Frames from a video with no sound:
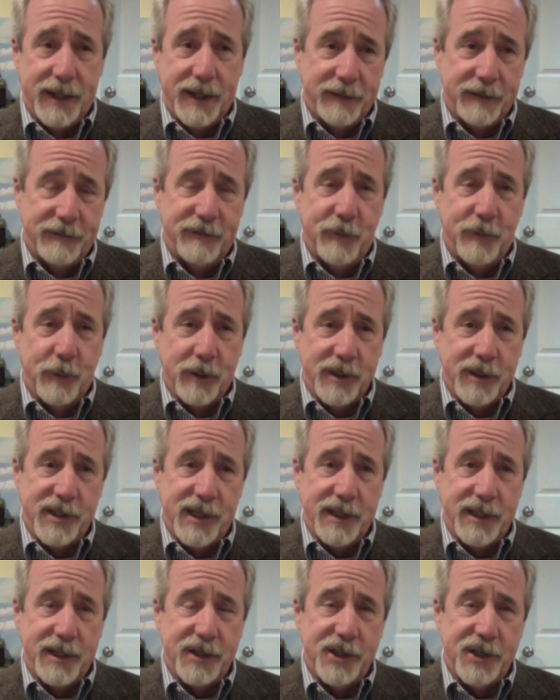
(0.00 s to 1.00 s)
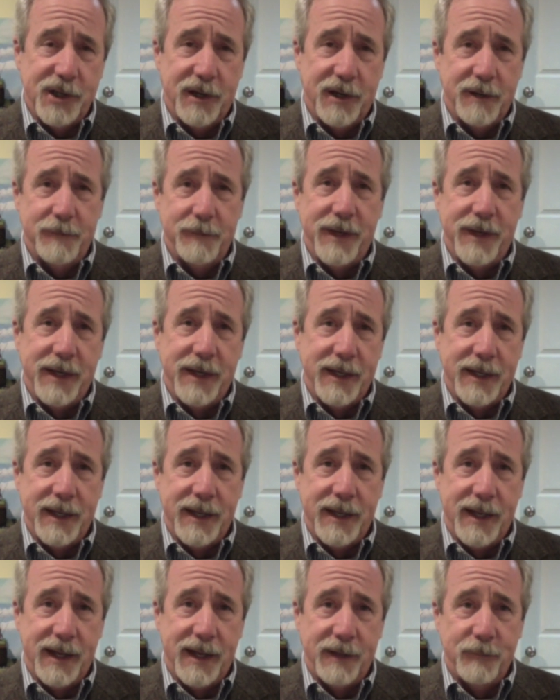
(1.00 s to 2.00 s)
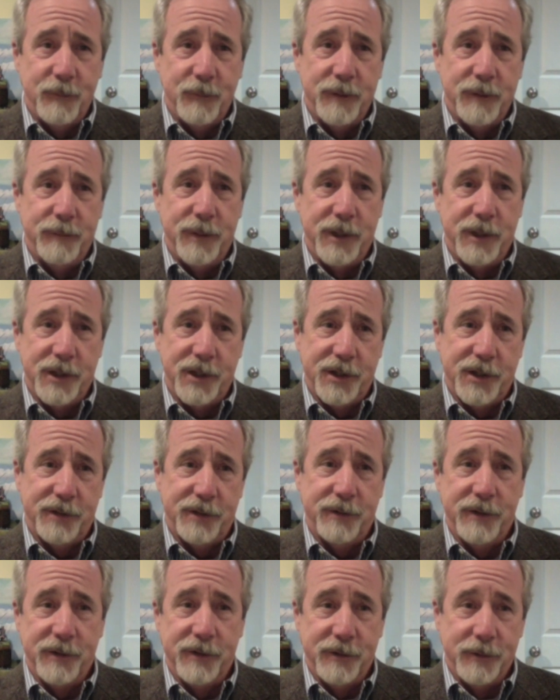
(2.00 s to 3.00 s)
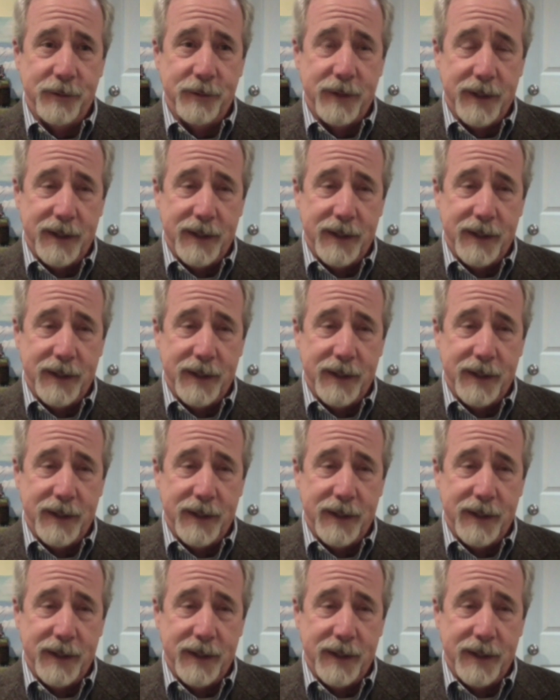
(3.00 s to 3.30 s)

force at the sharp end that would push through